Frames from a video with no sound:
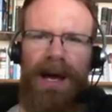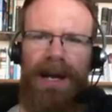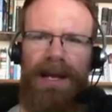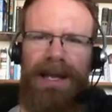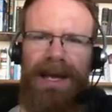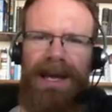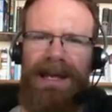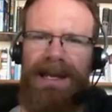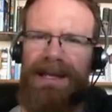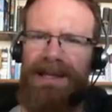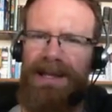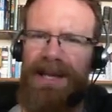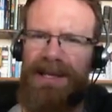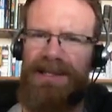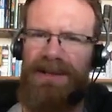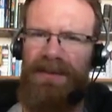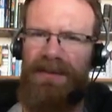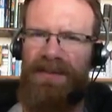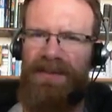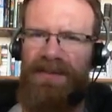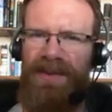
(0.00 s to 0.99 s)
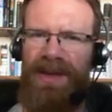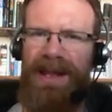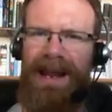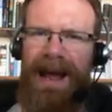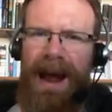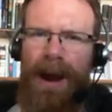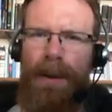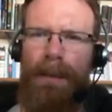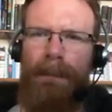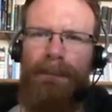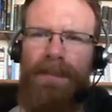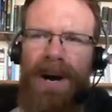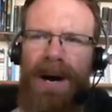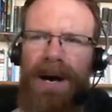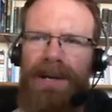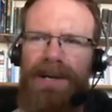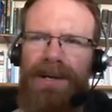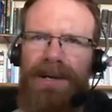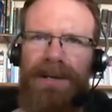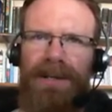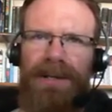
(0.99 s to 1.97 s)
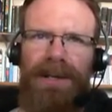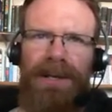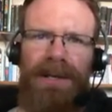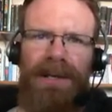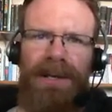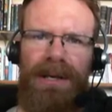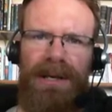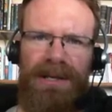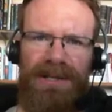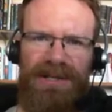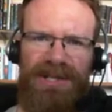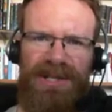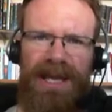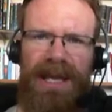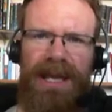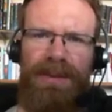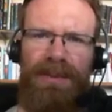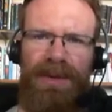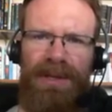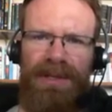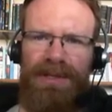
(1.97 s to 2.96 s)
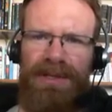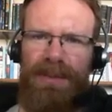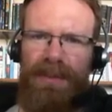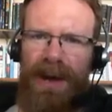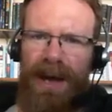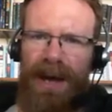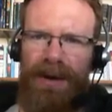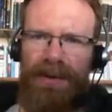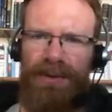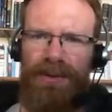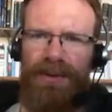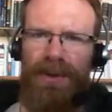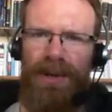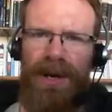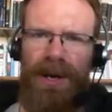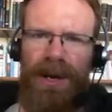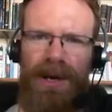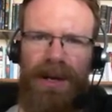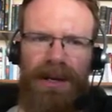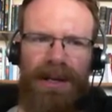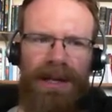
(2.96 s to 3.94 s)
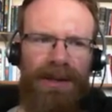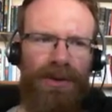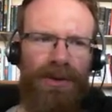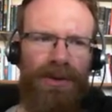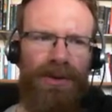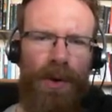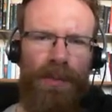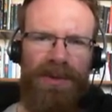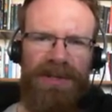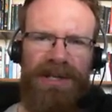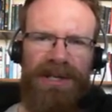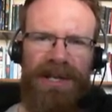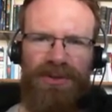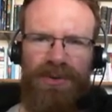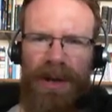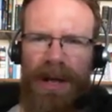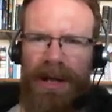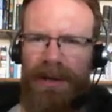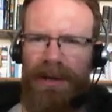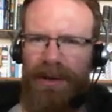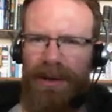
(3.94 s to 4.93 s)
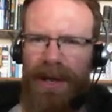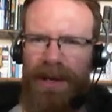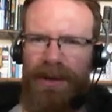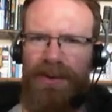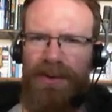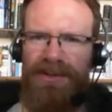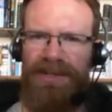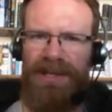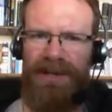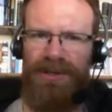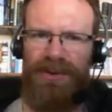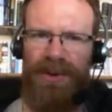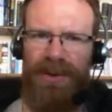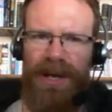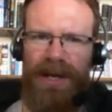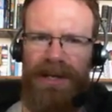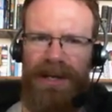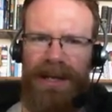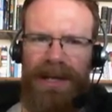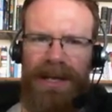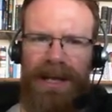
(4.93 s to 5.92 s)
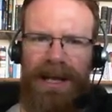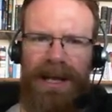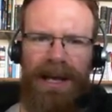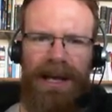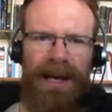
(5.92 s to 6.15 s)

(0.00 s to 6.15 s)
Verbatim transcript: again, it doesn't fit our modern uh, schemas about uh, either homosexuality or heterosexuality.